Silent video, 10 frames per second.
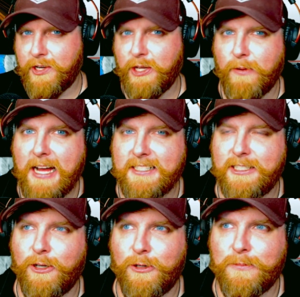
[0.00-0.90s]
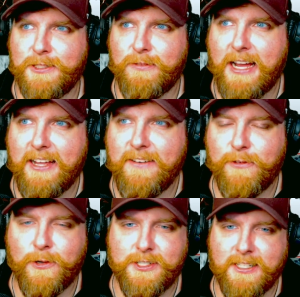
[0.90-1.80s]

U.S. homes, right? Of course,